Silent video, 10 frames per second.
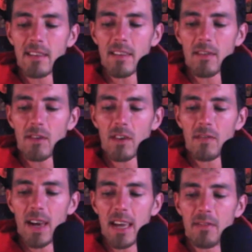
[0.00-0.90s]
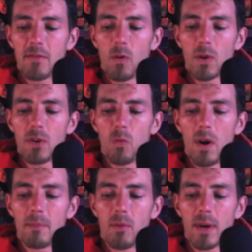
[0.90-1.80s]
to the survey,
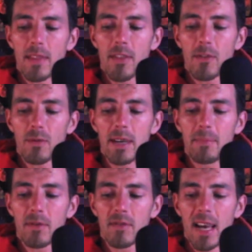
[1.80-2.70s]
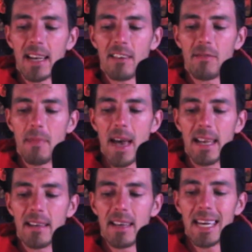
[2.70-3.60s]
41.3% of
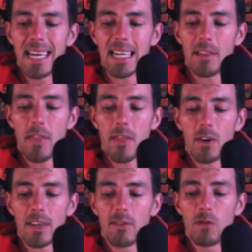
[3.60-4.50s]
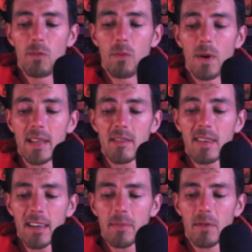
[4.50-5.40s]
men and
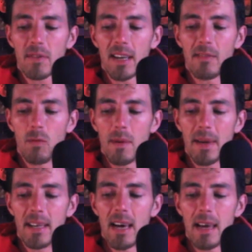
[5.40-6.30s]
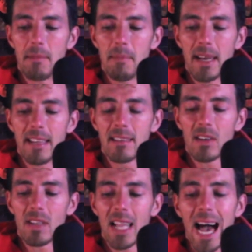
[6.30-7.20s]
32.6% of women admitted to
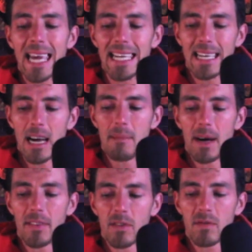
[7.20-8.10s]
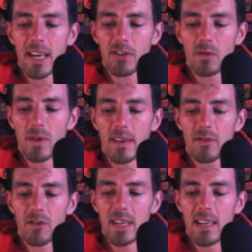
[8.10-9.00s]
lying about their sexual
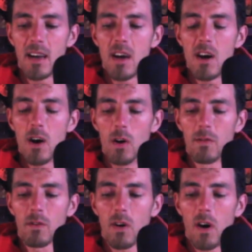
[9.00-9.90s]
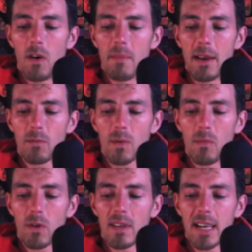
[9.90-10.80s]
history. Overall, men were
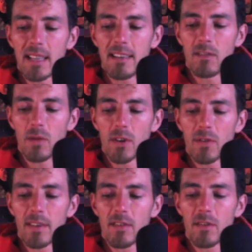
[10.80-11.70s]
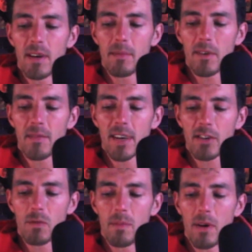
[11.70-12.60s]
more likely to increase their number of
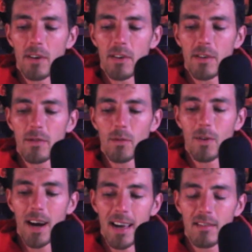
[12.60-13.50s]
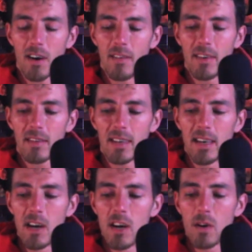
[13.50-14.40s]
sexual partners,
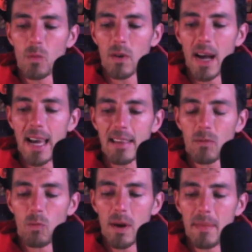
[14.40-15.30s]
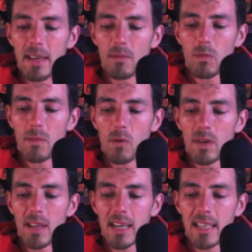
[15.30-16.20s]
whereas women were more
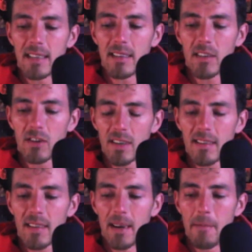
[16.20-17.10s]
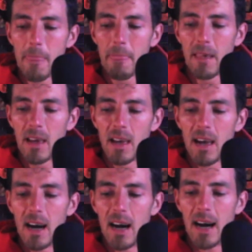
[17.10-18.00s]
likely to decrease it.
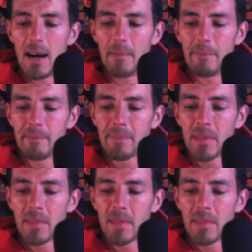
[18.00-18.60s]
Um,